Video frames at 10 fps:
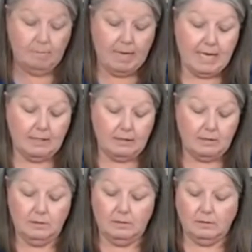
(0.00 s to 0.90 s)
my
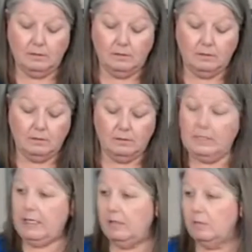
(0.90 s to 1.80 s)
metal
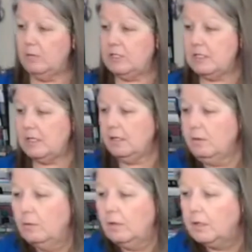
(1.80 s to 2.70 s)
needle, which isn't going
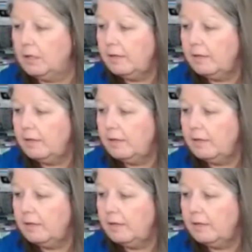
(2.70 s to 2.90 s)
to work.